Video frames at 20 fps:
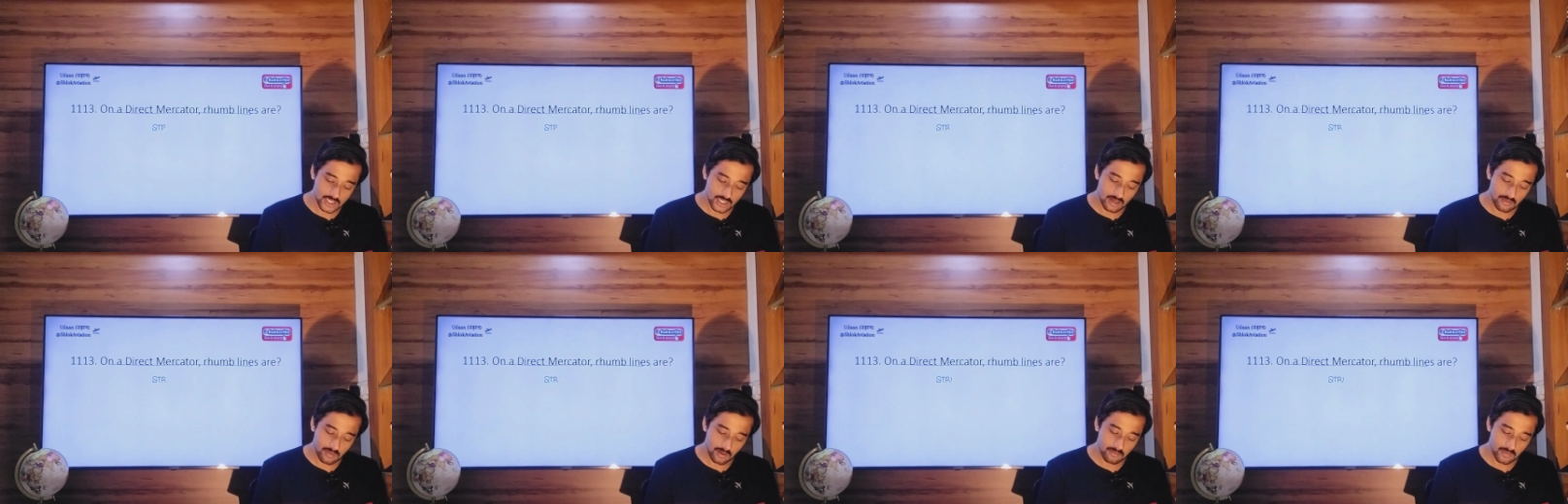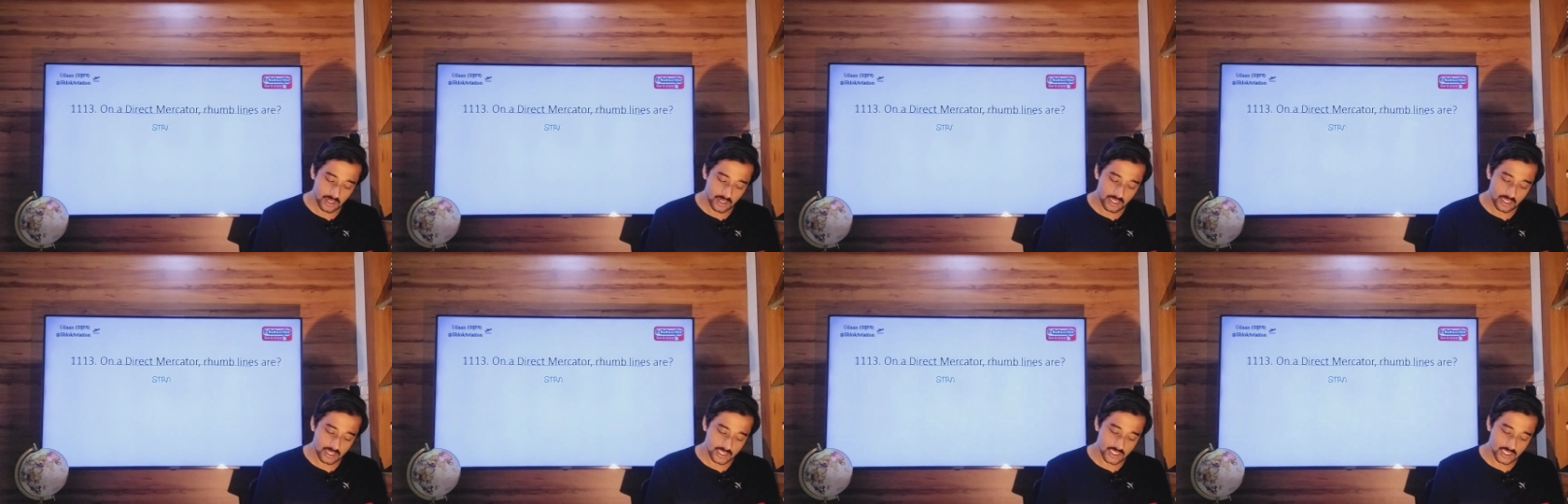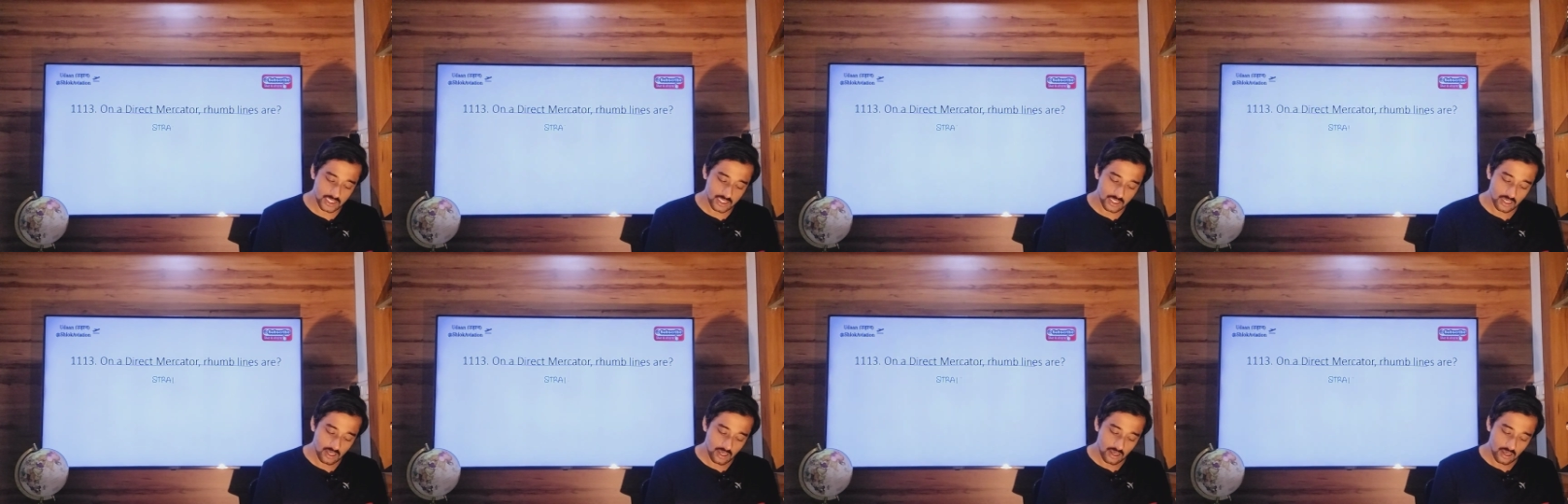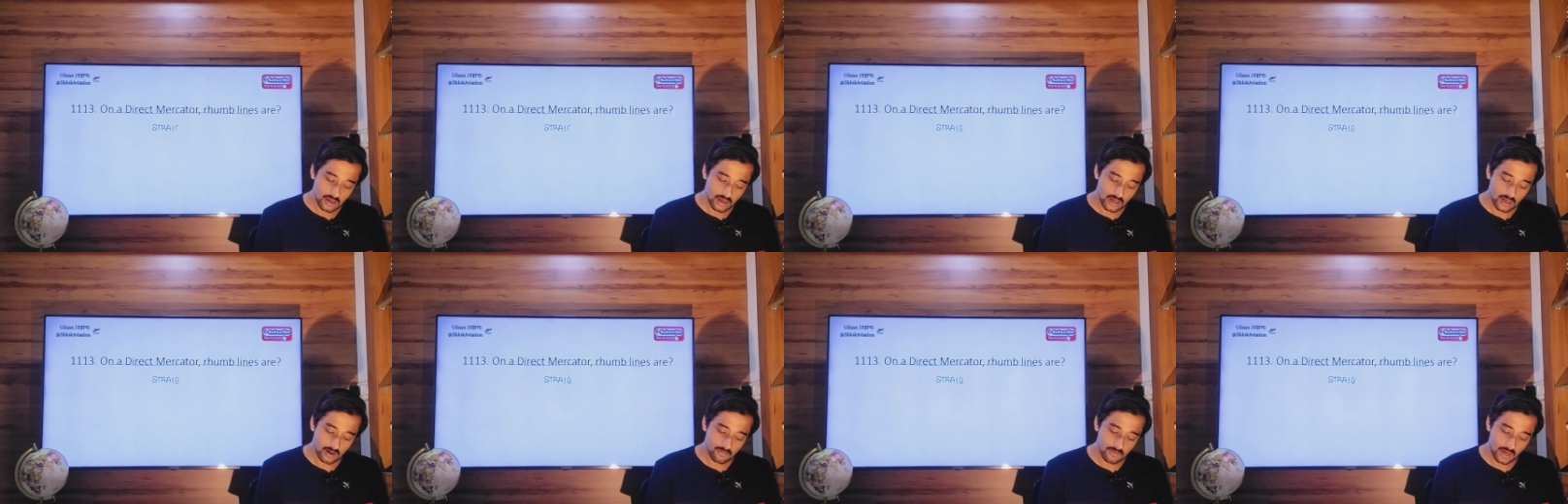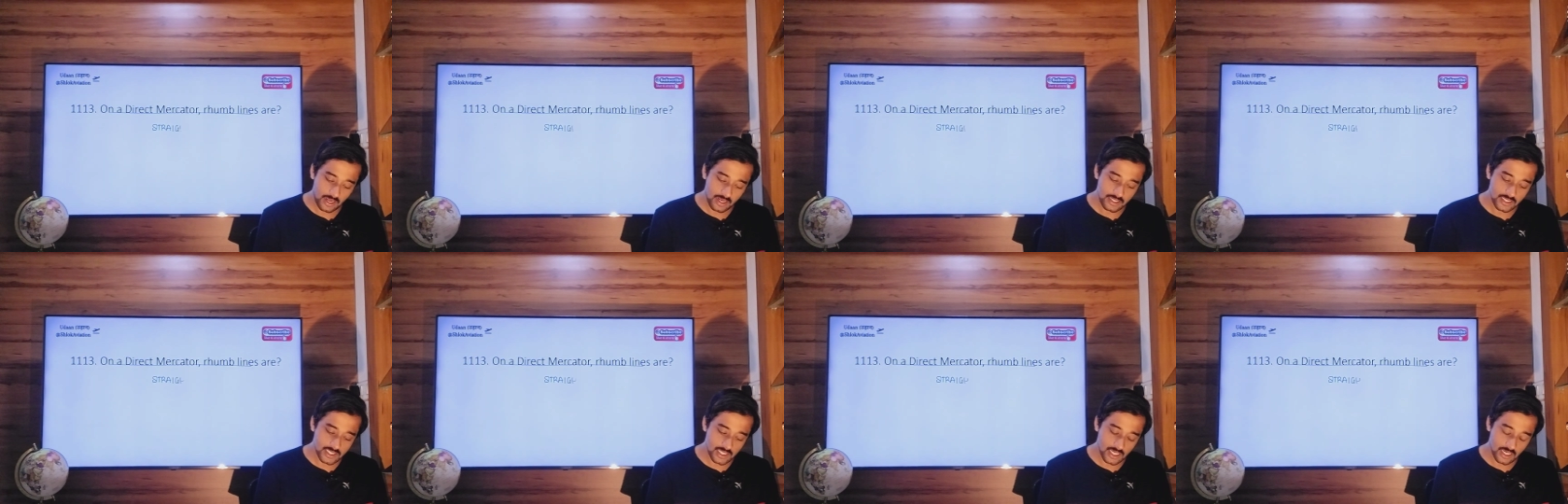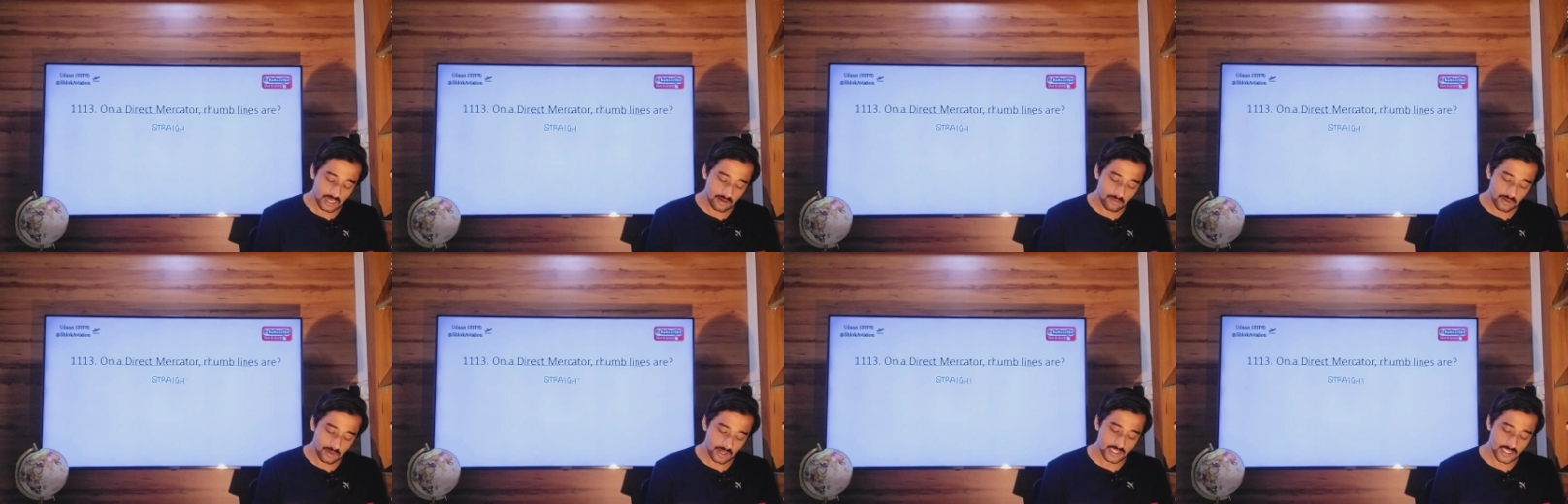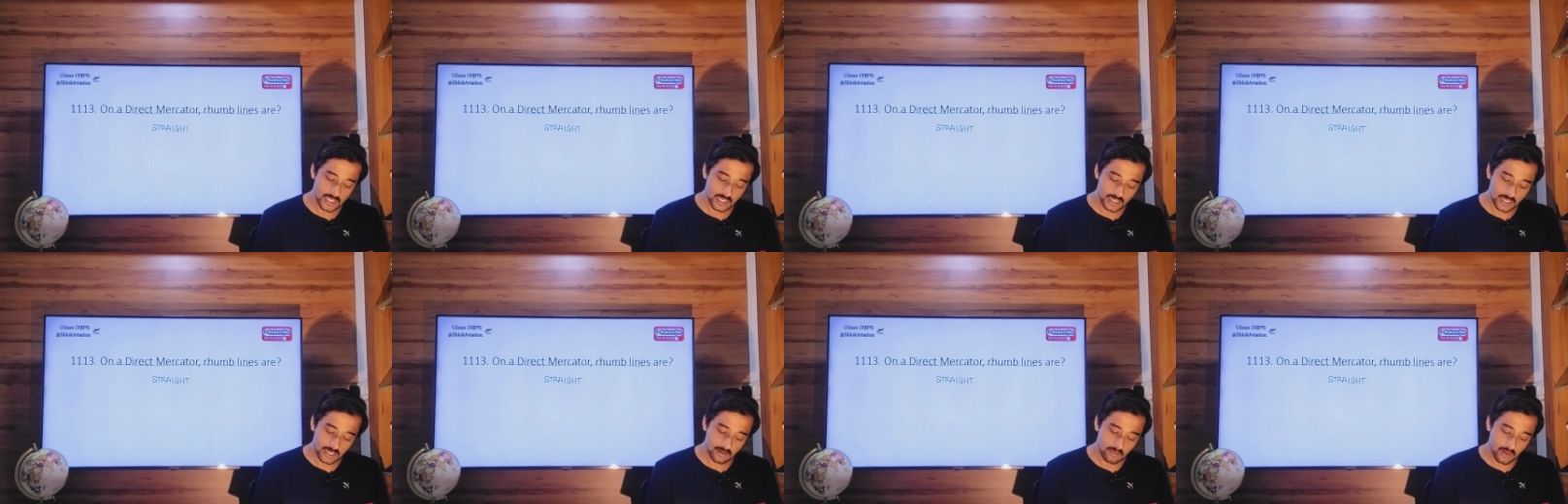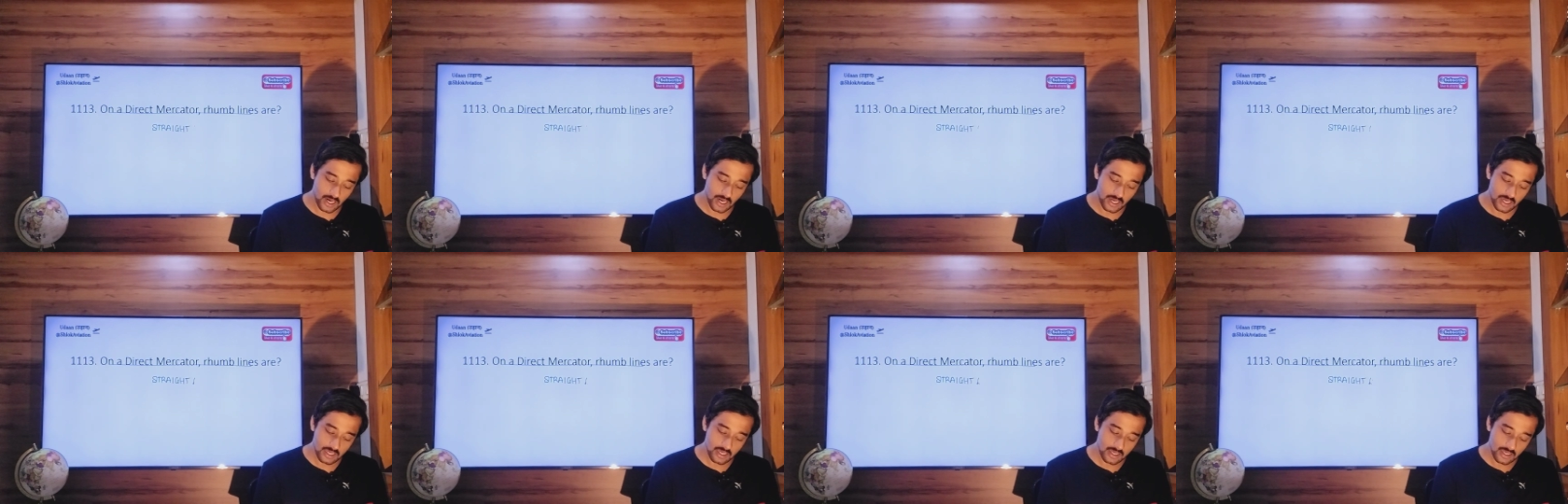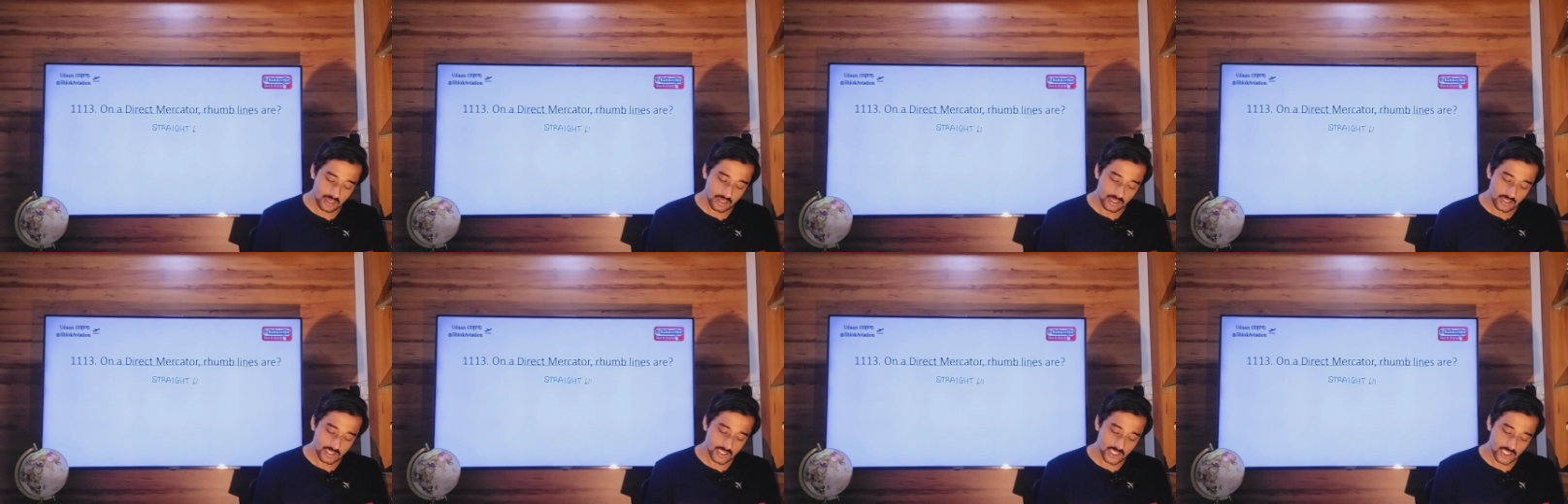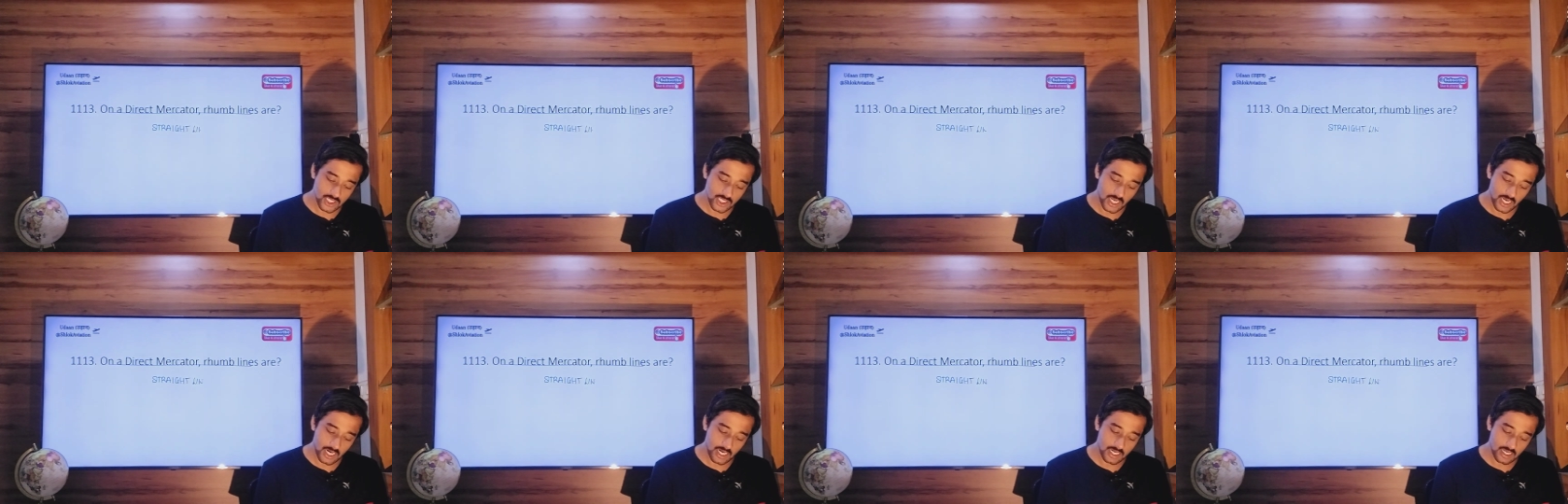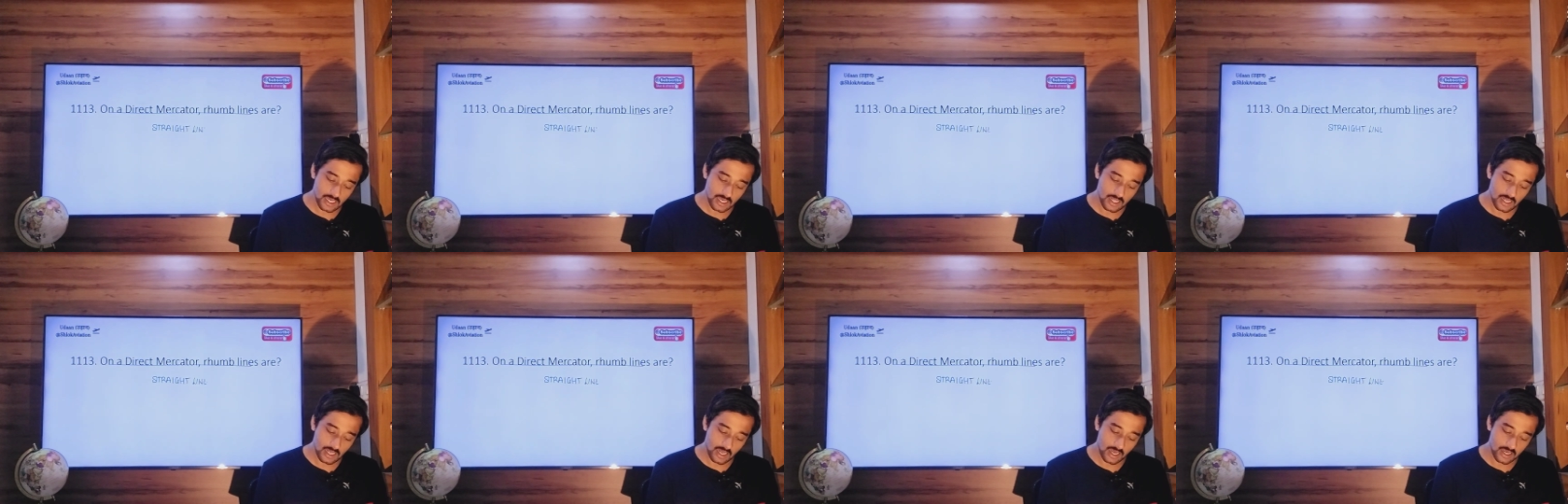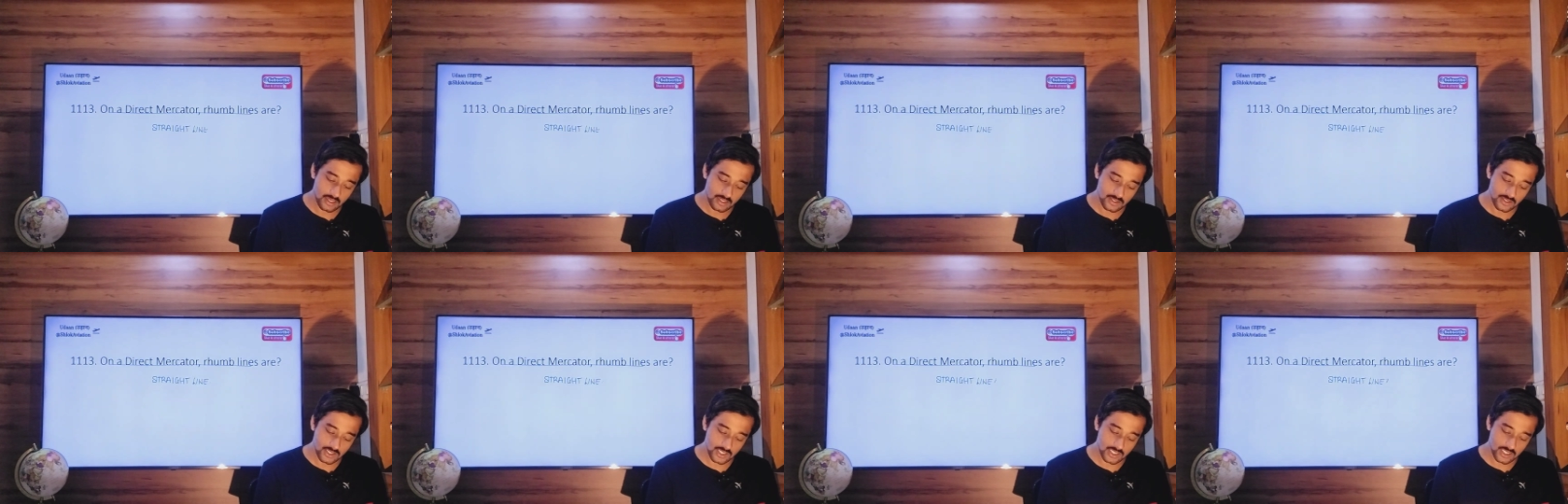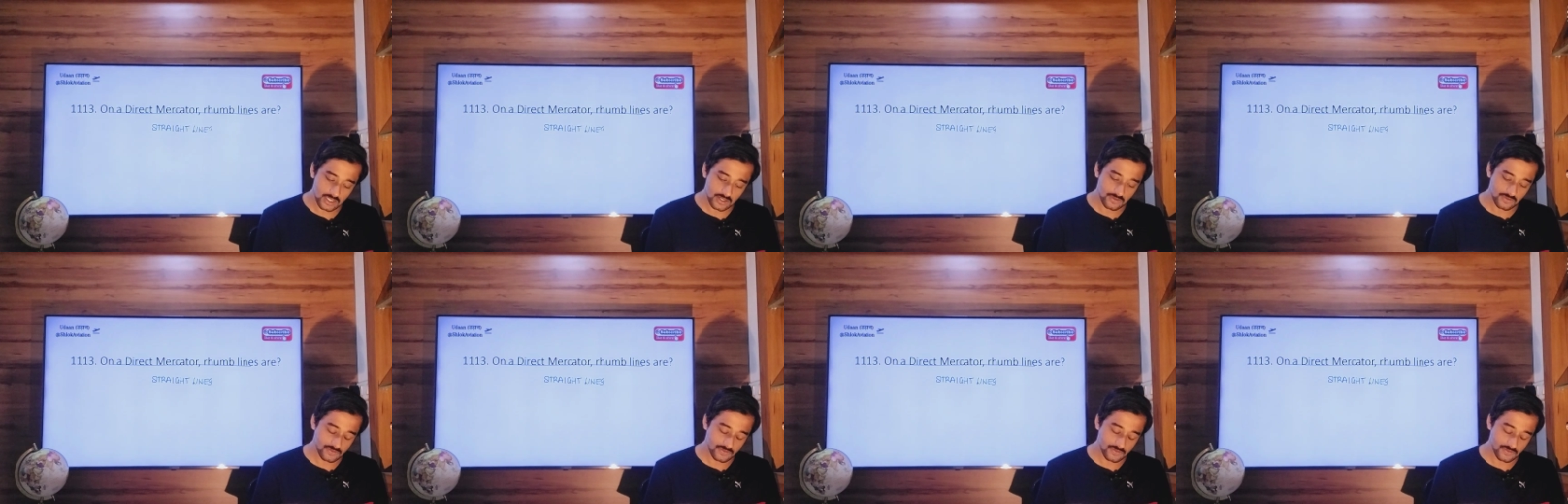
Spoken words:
Remember this. Rhumb lines are represented by straight lines.